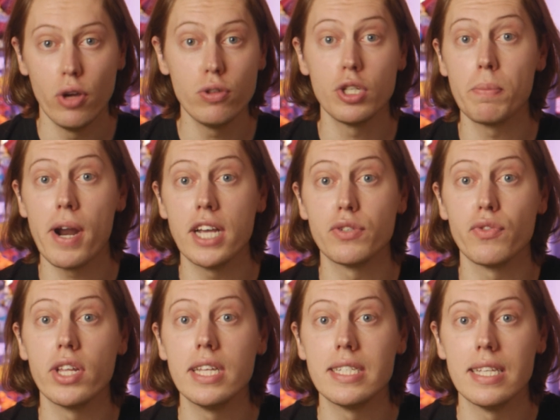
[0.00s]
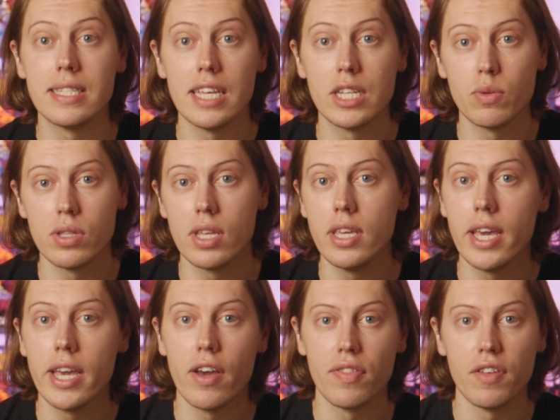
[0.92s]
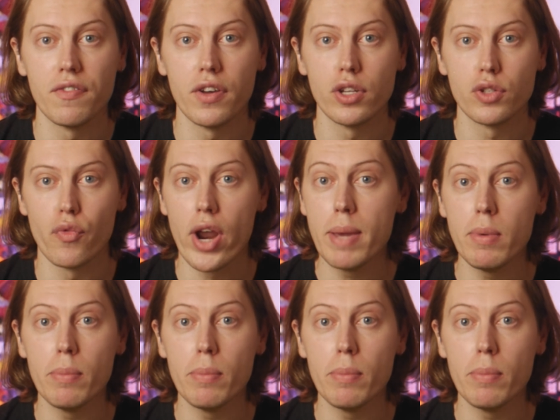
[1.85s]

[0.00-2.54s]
surprise really, since this was the year of the first Raimi